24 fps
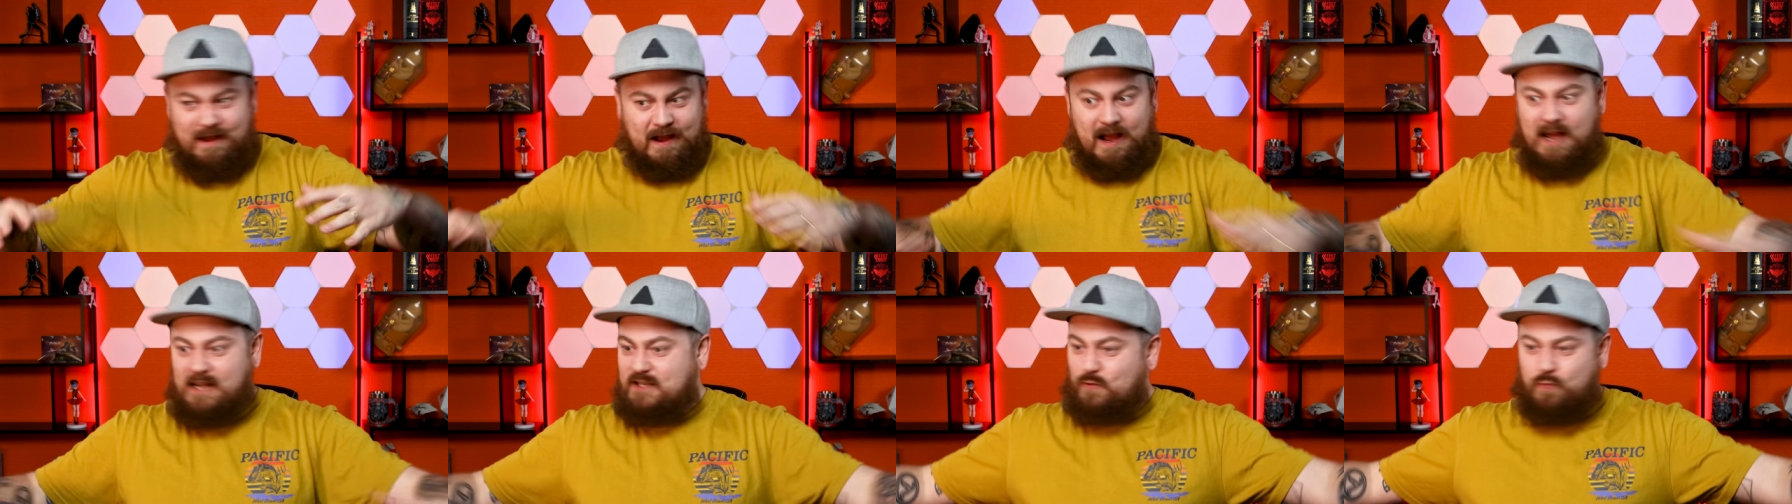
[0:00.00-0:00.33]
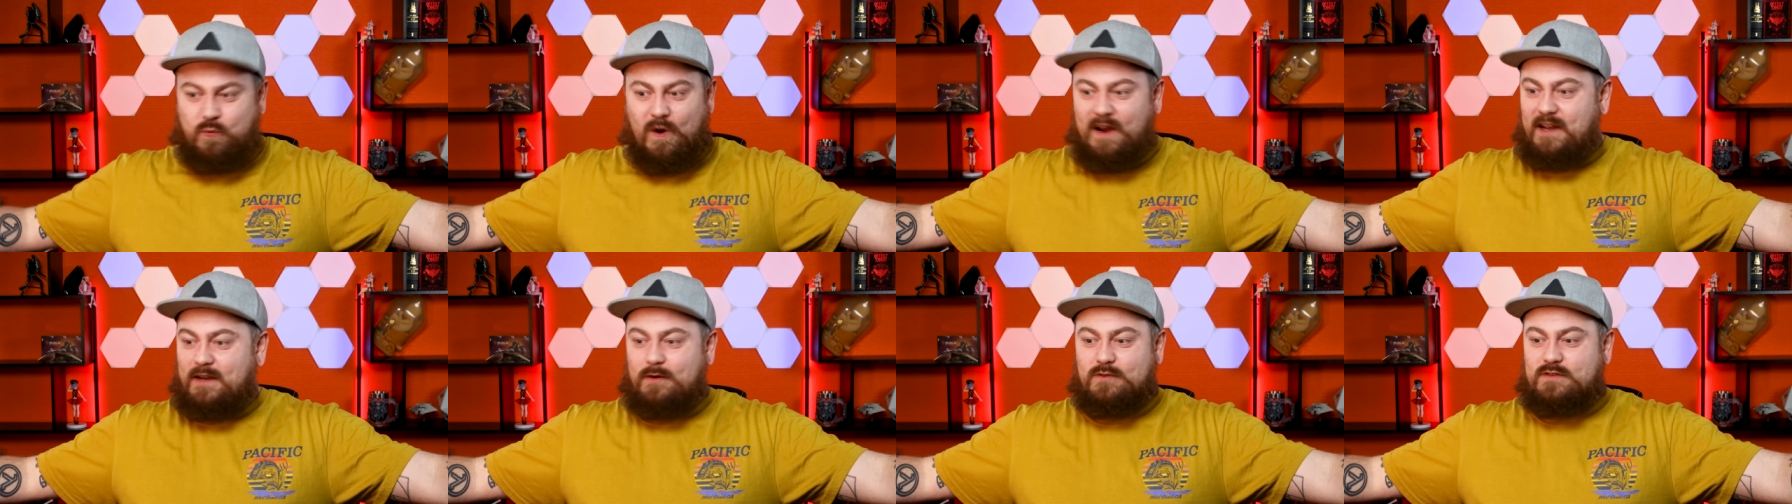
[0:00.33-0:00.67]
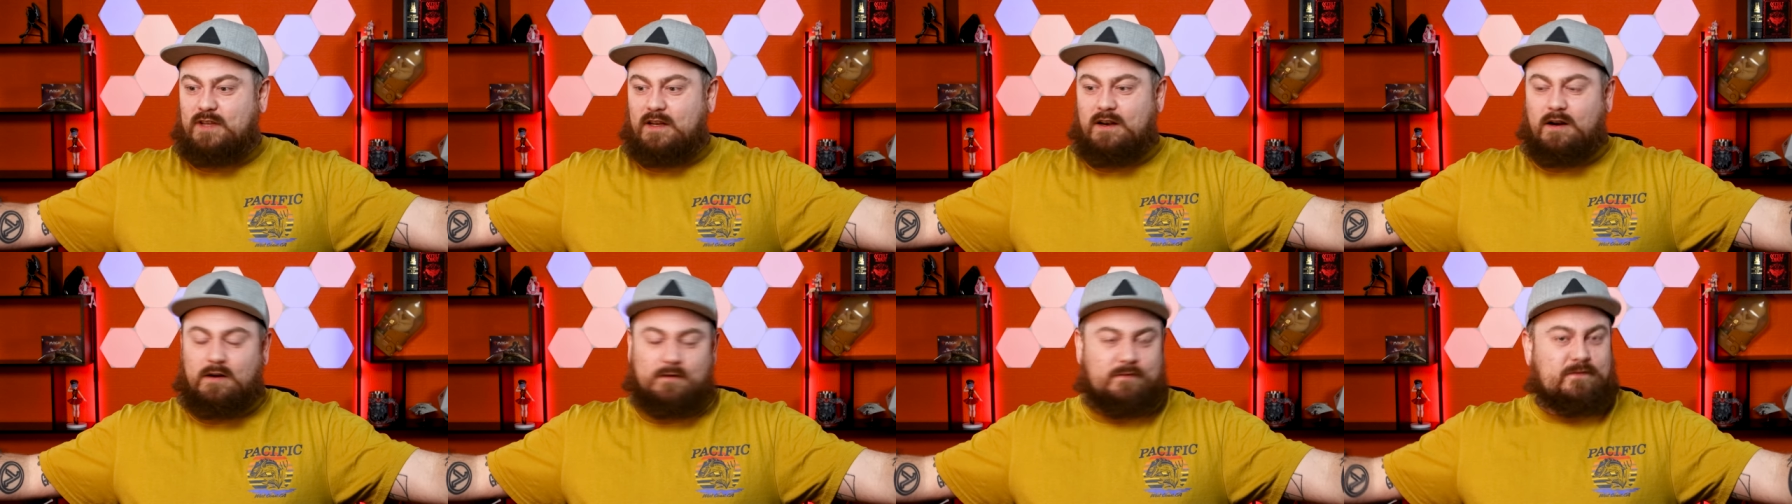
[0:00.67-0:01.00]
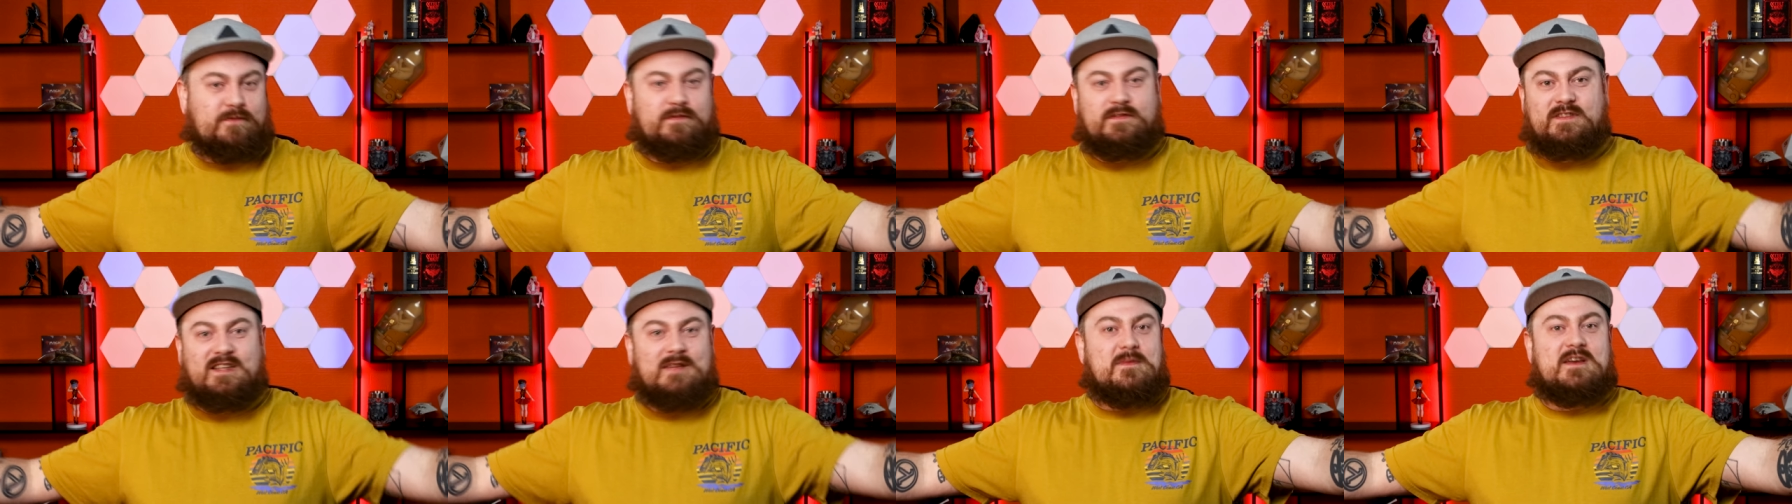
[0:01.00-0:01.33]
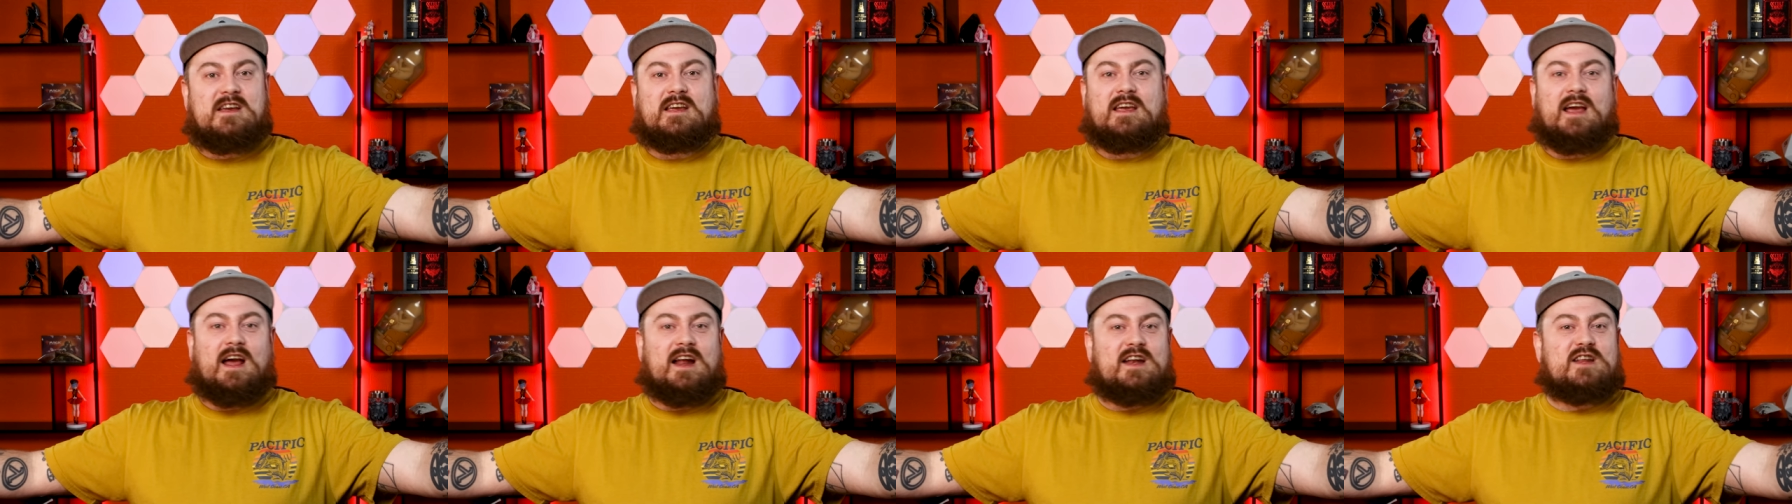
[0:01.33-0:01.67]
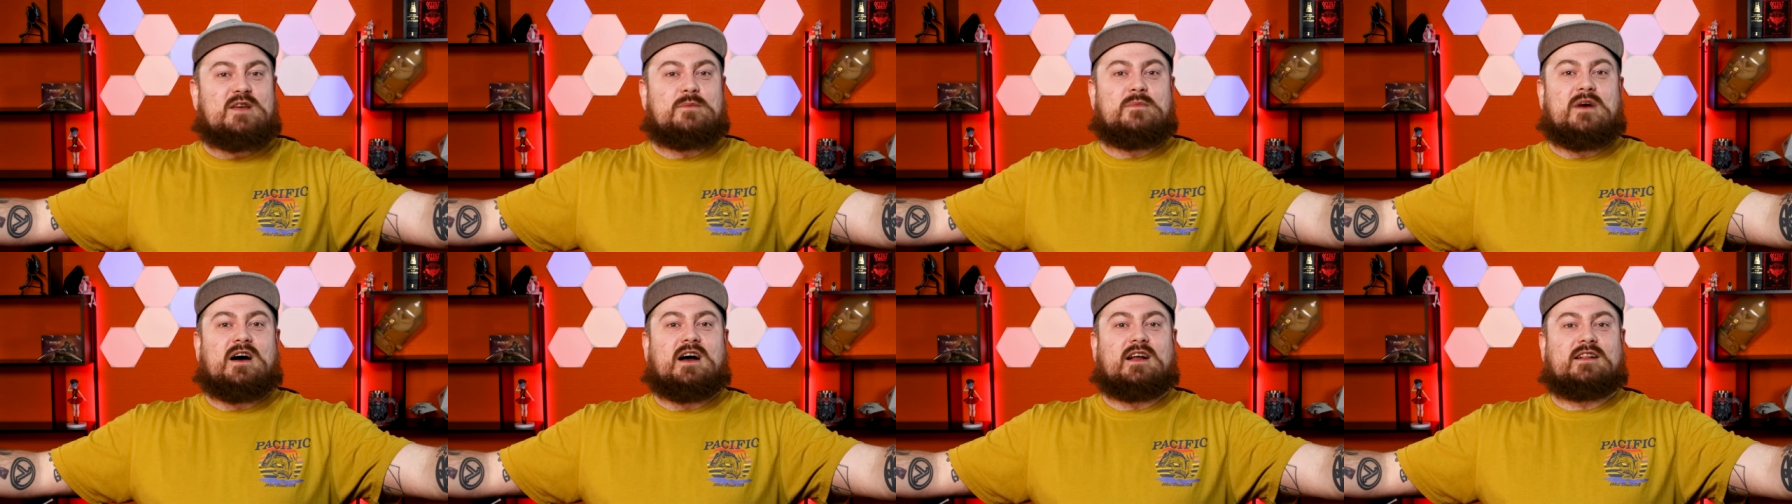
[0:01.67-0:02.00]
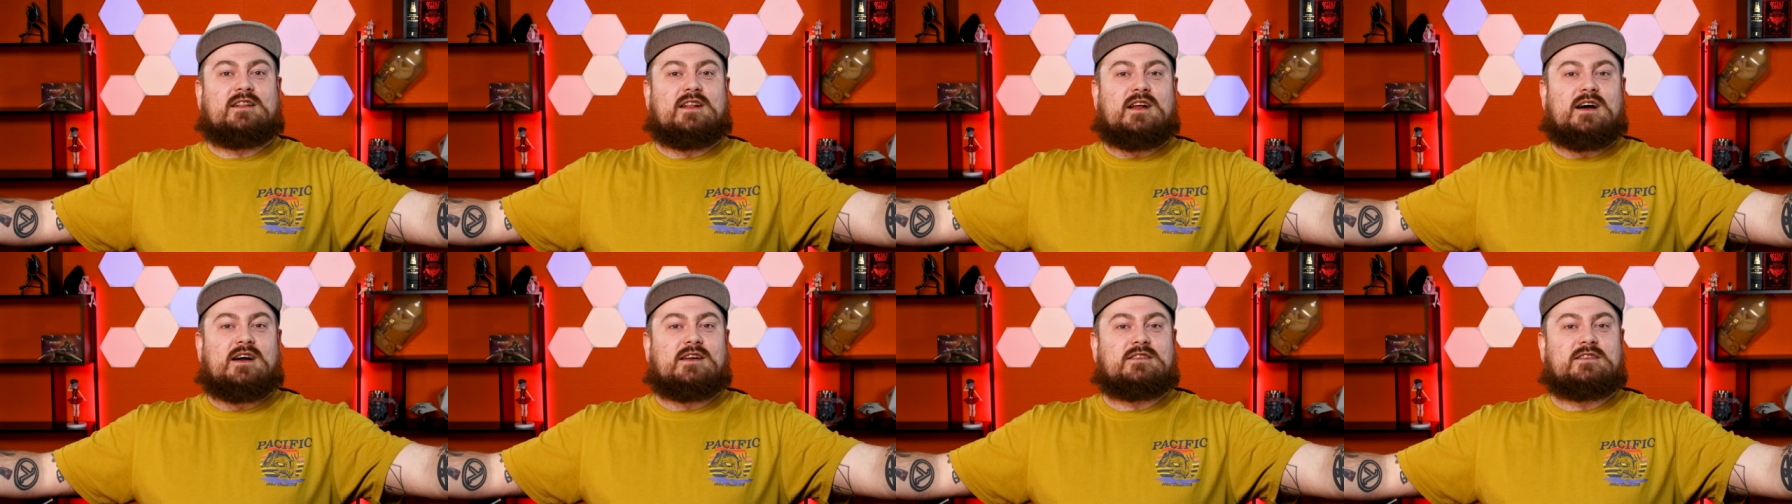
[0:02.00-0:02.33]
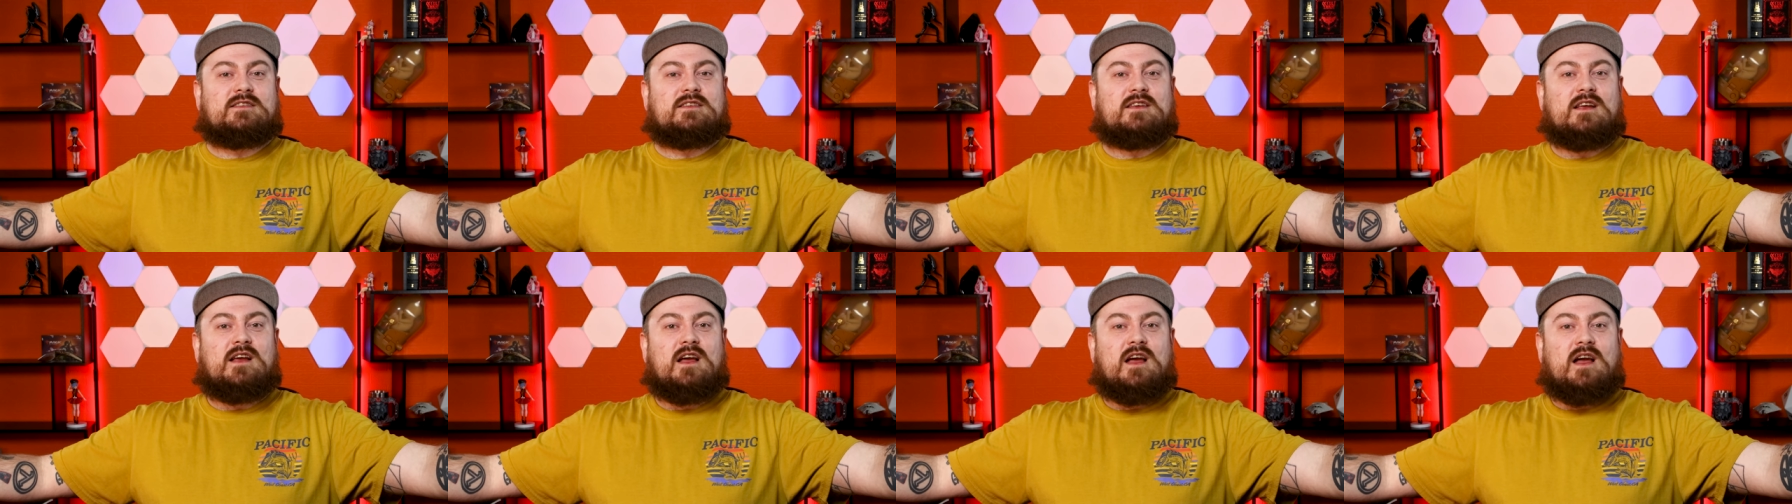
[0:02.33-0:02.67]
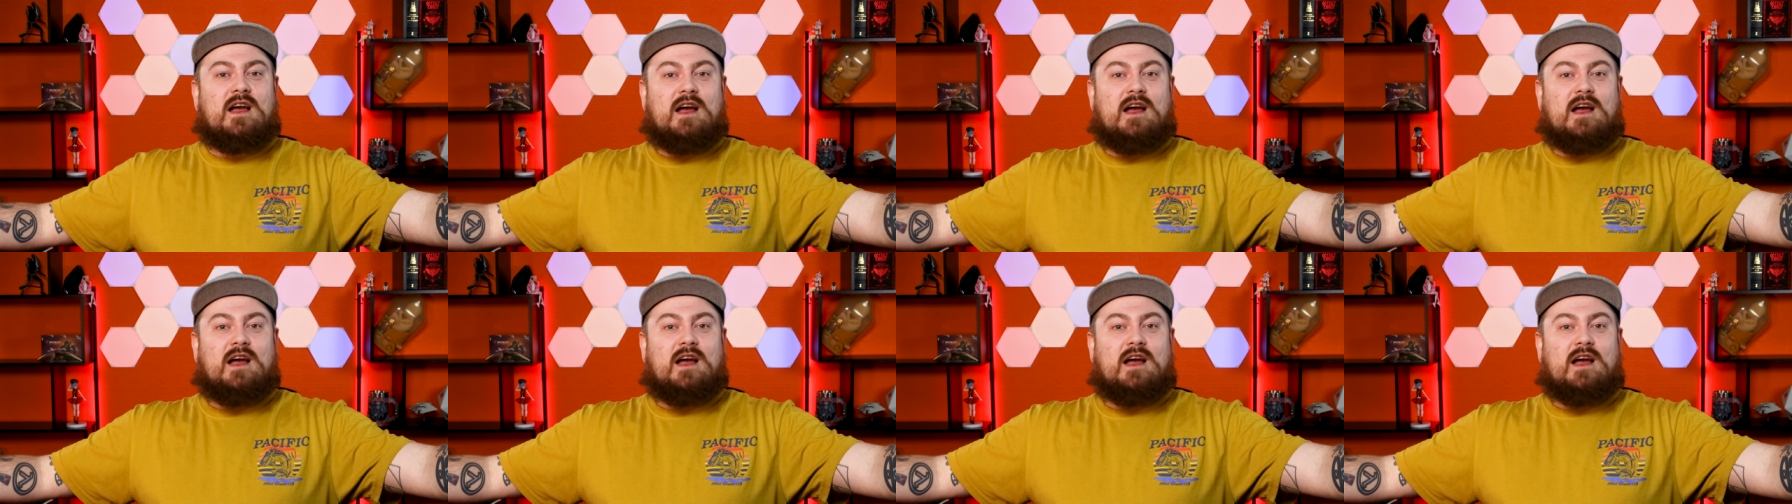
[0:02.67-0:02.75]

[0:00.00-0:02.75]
is wild enough to make it into Mad Lads.